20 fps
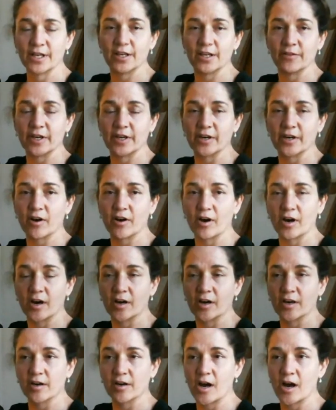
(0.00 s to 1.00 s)
There
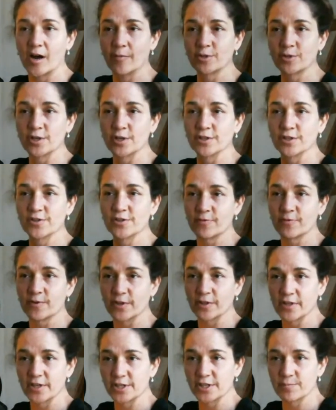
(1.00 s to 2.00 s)
are options for
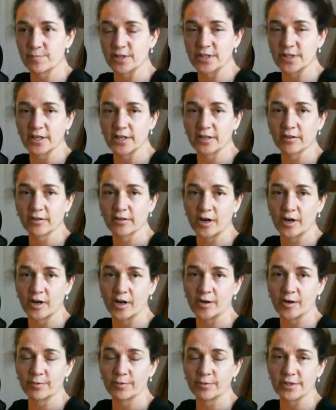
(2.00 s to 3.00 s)
this particular
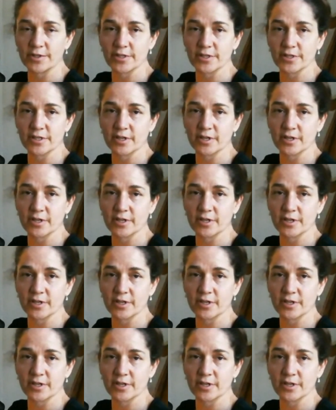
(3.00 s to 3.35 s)
harp. This is the